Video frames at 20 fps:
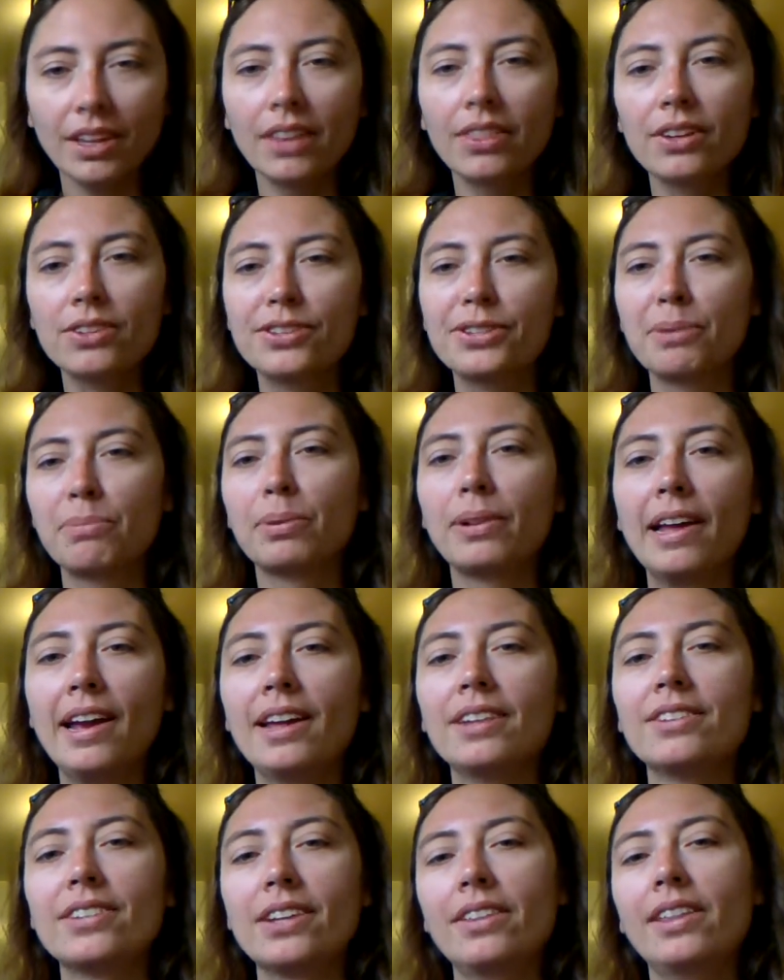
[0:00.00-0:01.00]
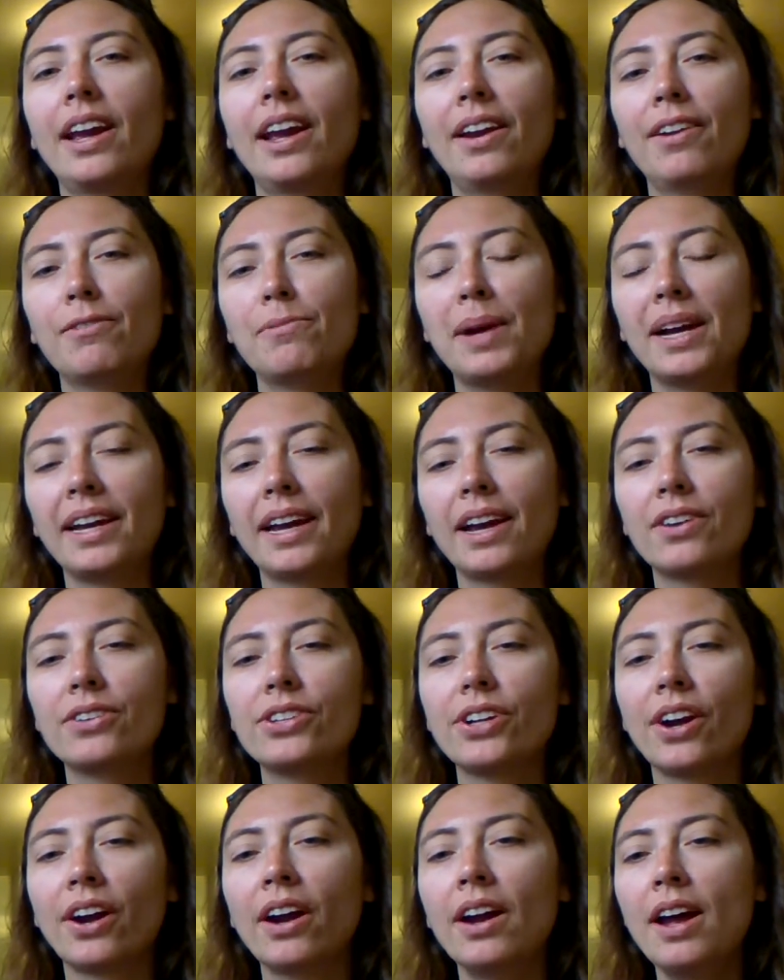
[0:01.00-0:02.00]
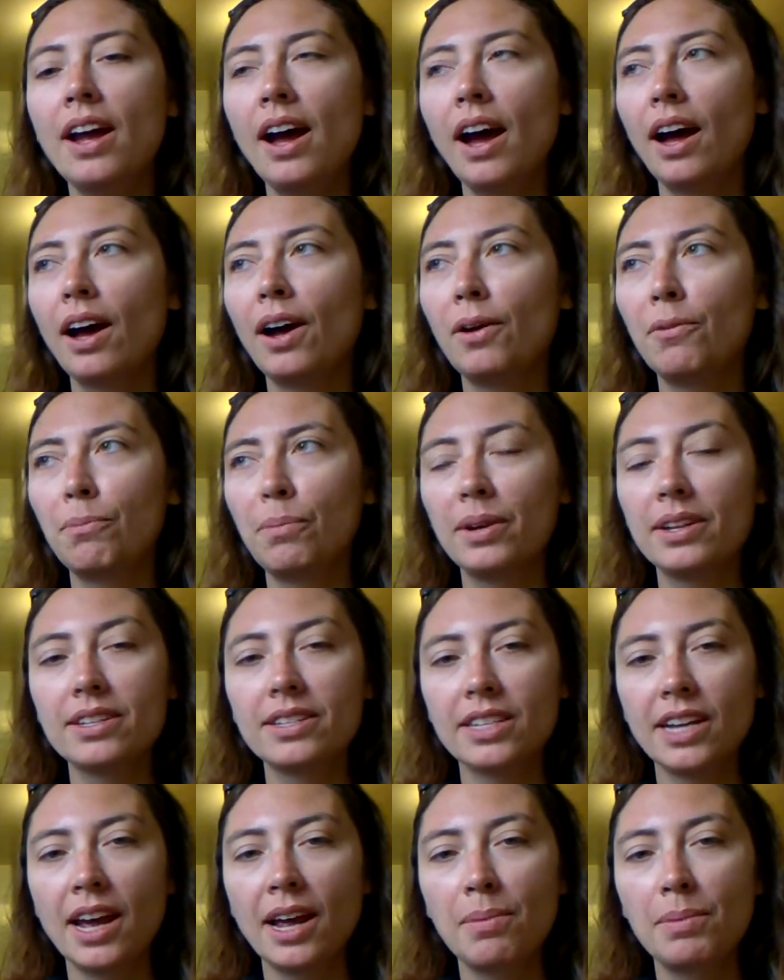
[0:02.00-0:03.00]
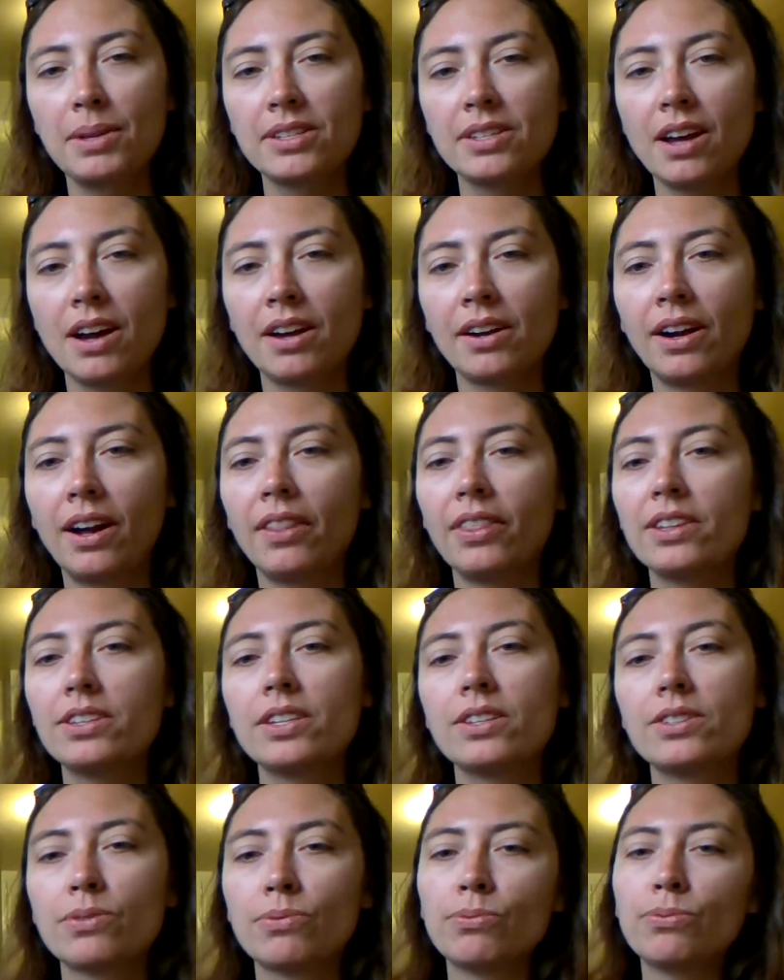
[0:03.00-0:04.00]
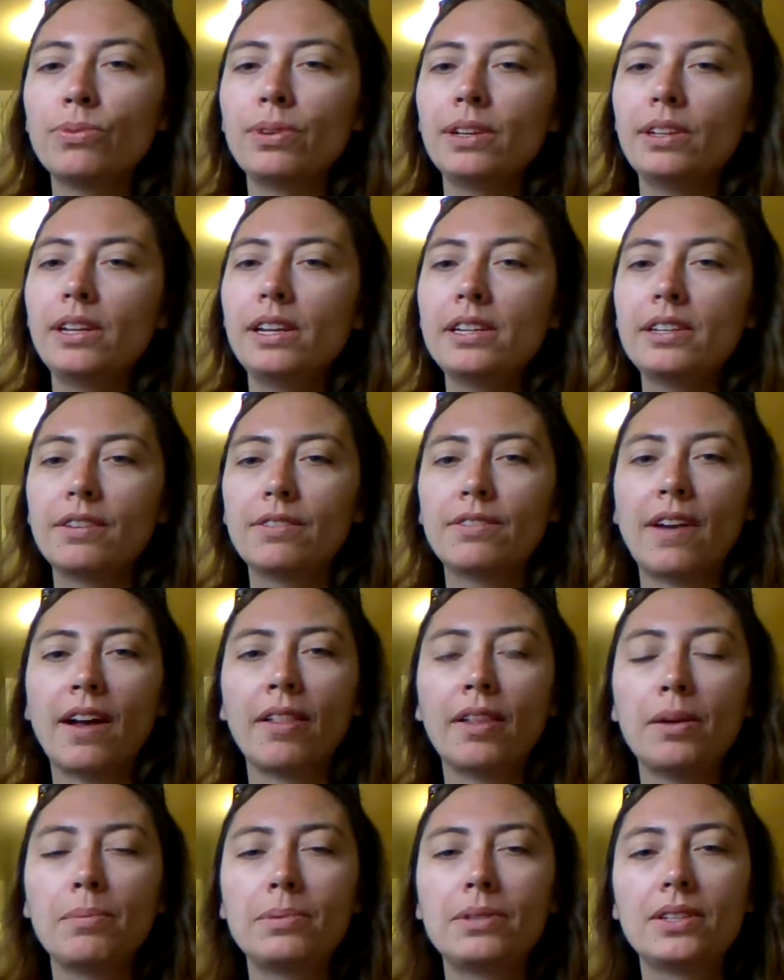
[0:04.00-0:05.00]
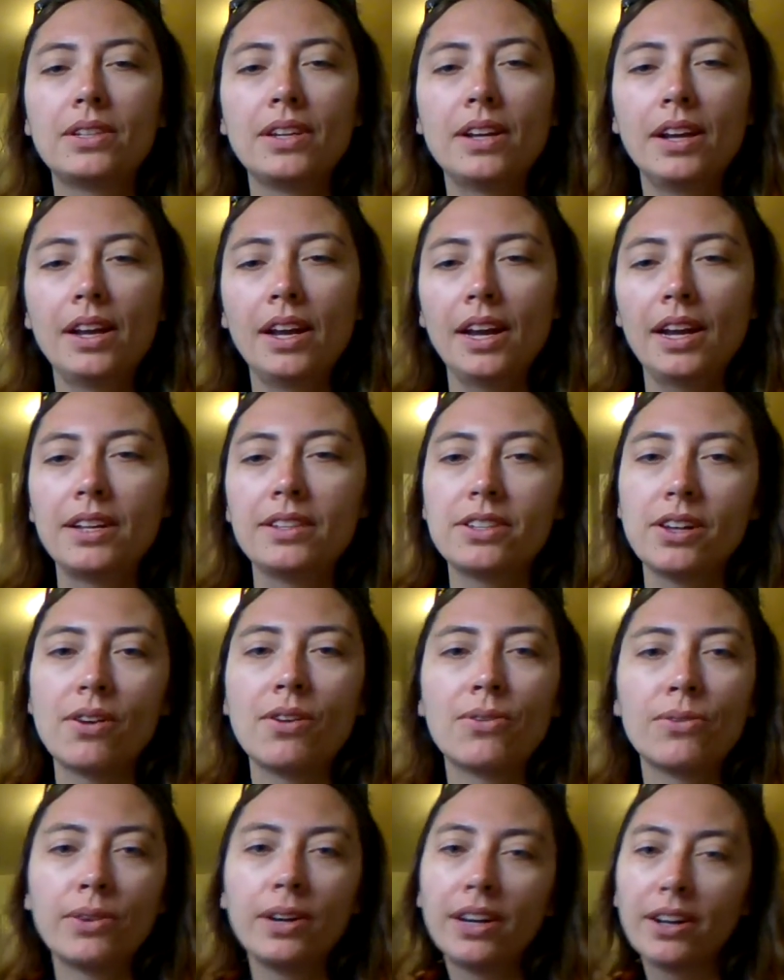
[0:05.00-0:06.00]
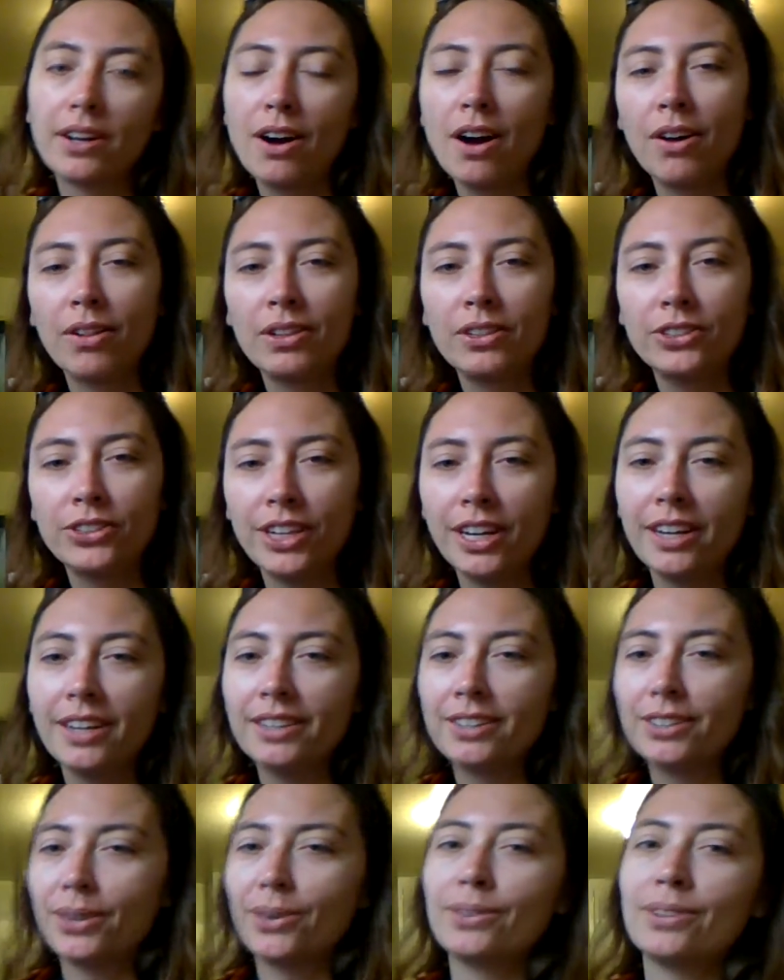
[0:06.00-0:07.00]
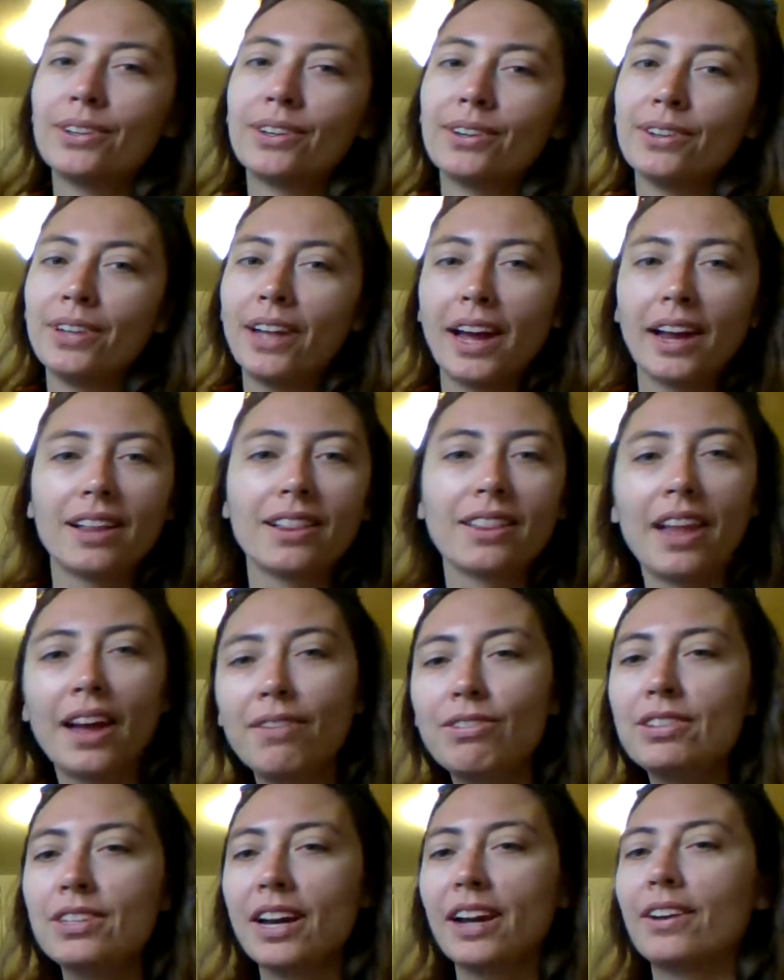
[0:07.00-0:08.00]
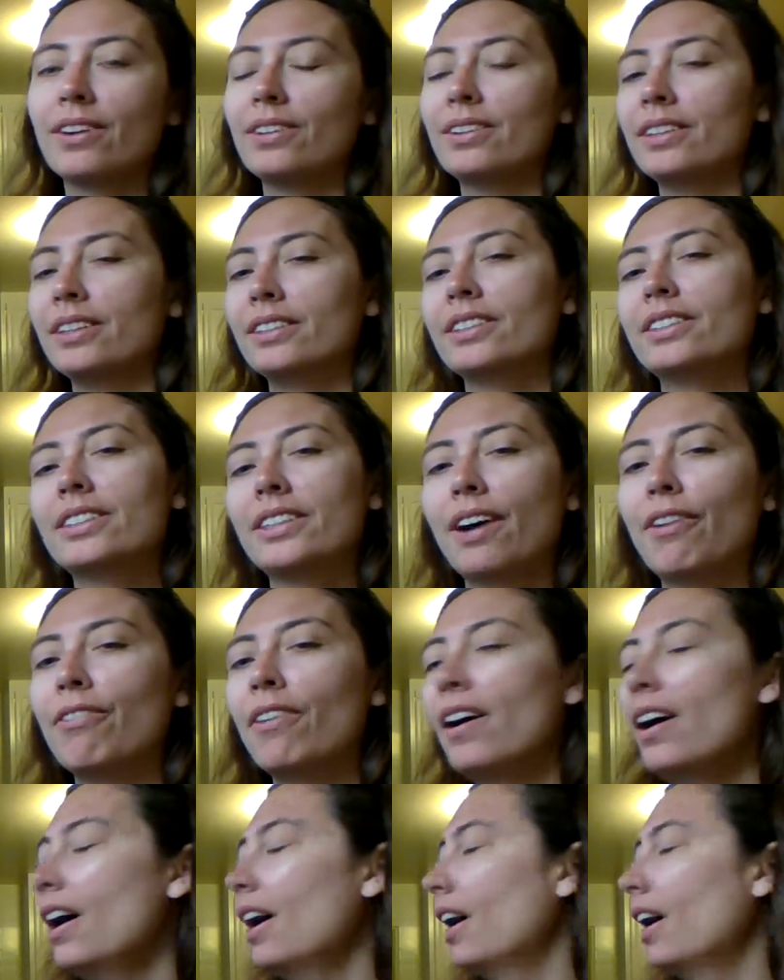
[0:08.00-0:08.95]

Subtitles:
there's some plants on the end of my counter. But as time has gone on, this has really developed its own ecology and its own little like life cycle and stuff.